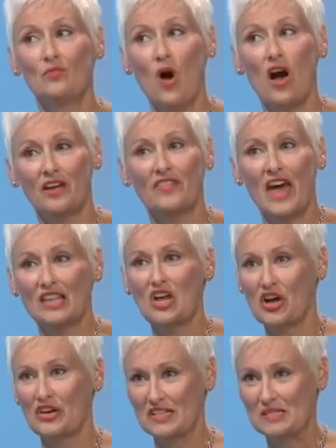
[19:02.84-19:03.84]
walk that
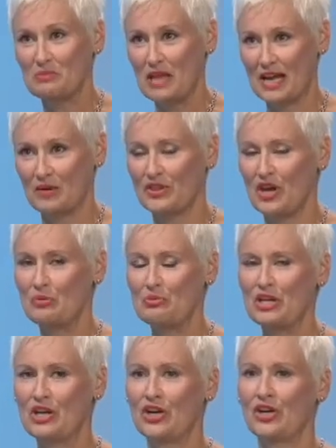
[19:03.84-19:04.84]
long on this planet without
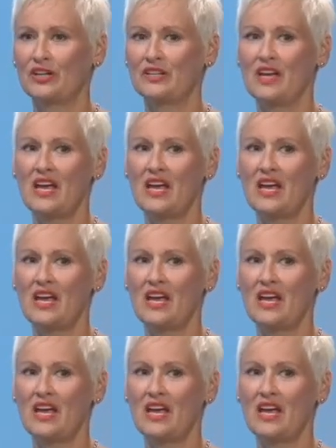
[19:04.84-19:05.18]
being hurt.